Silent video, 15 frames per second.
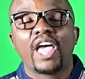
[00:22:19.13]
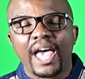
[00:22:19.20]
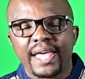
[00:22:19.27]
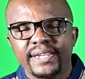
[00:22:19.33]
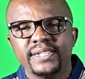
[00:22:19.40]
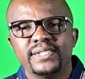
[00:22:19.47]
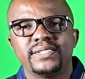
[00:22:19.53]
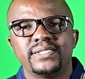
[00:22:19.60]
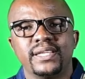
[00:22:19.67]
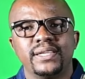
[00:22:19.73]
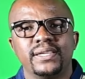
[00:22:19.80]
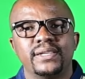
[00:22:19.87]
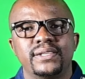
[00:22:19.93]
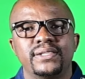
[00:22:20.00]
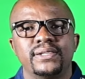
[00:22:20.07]
I did say
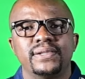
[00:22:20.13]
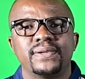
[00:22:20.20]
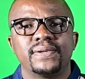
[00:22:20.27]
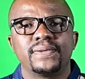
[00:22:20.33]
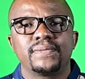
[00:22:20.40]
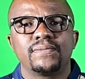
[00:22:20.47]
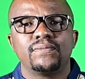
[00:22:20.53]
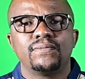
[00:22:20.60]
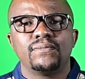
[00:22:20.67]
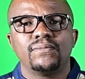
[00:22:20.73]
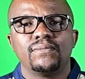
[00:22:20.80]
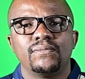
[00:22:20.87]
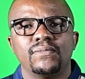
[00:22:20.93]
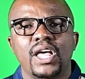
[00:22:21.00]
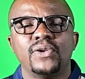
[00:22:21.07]
it.
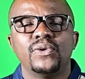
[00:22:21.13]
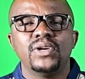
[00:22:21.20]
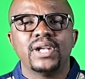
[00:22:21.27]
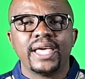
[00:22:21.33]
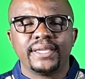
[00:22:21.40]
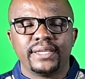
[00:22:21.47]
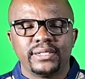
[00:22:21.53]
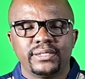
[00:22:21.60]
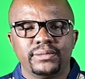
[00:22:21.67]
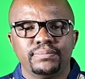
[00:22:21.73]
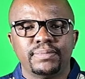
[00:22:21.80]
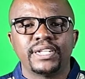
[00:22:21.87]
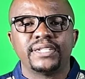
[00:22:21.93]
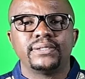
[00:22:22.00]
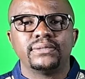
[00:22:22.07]
I don't like it,
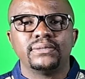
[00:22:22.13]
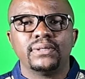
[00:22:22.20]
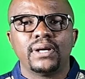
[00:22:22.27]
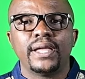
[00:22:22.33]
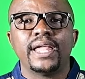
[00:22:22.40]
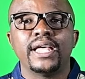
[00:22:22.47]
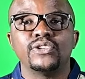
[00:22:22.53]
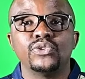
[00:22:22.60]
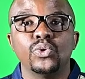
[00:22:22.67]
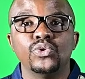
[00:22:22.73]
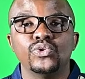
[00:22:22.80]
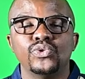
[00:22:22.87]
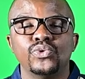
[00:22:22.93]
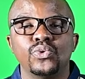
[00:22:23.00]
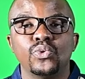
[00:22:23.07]
but, and I
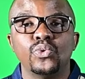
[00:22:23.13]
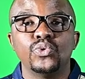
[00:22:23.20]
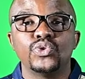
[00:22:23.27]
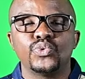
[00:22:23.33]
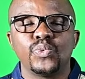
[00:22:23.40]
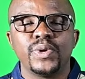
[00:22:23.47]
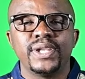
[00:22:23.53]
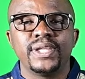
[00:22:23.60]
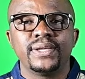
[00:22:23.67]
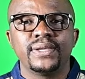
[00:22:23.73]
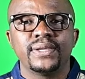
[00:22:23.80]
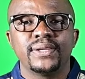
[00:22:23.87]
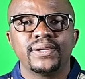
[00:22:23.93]
told you who's winning.